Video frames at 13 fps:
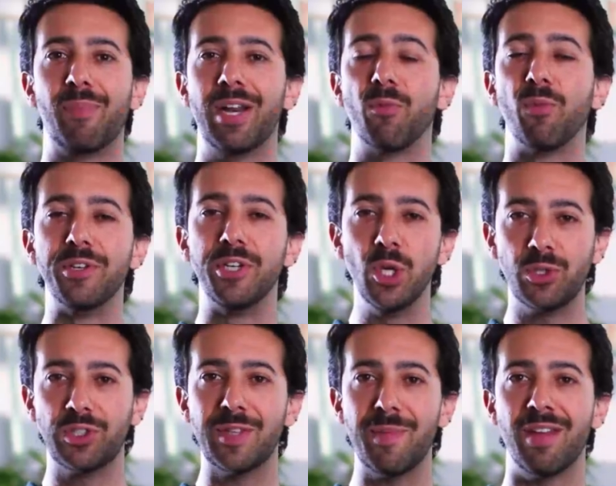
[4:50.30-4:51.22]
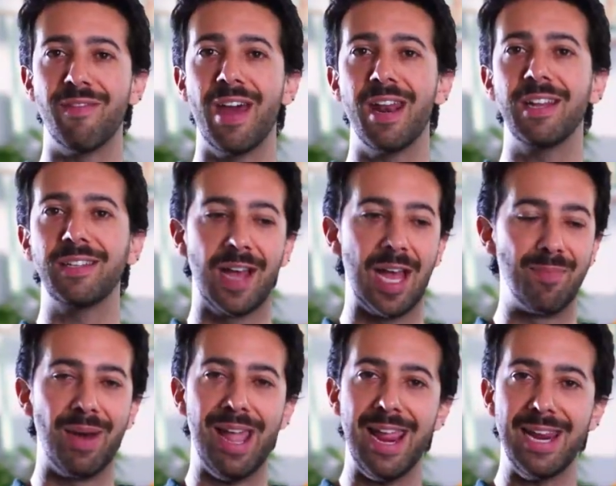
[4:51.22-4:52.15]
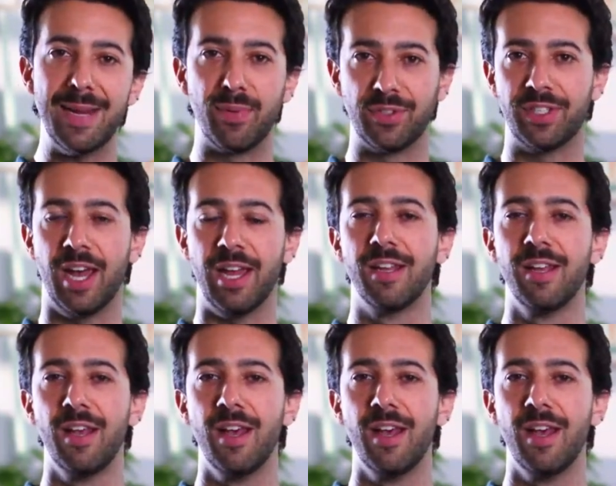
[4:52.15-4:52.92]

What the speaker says: but it reduces the amount of editing time by 80%.